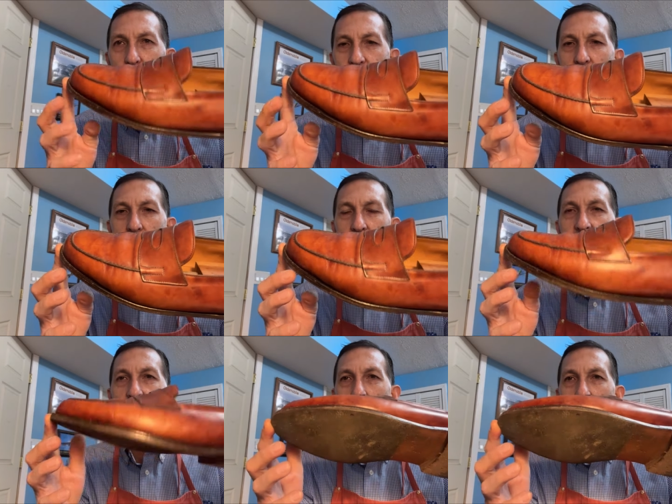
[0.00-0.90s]
It's going to look
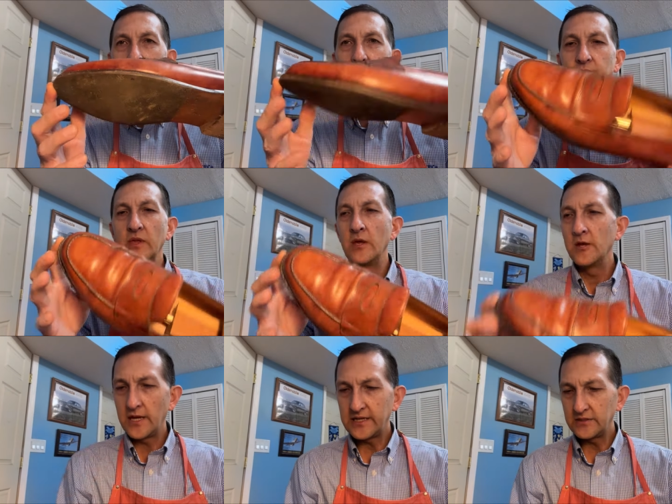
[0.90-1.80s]
even worse. But
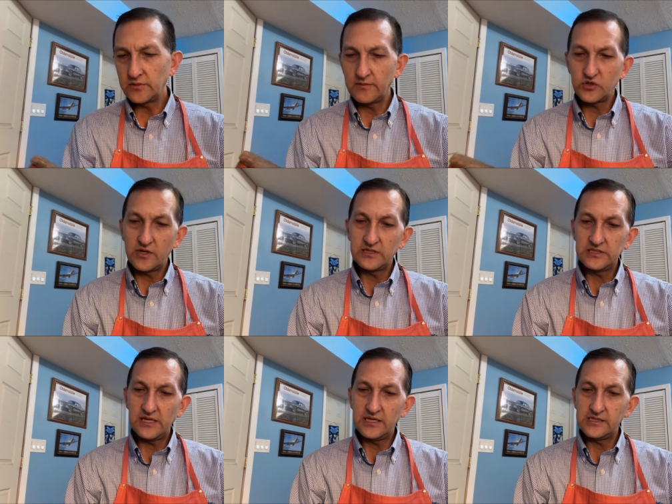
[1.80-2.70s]
I guess what I'm trying to
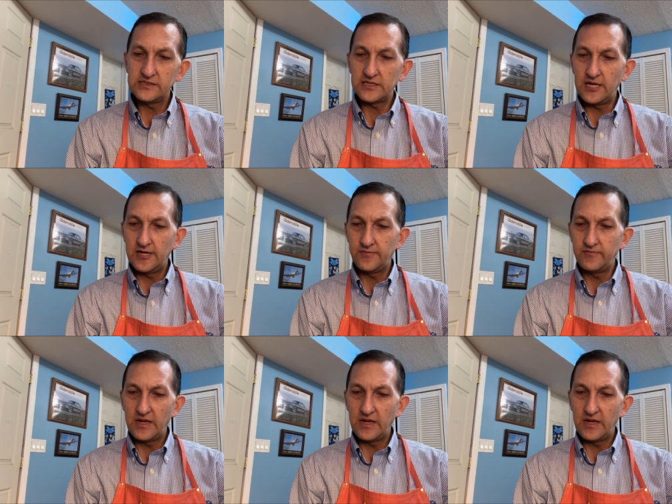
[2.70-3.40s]
say is um,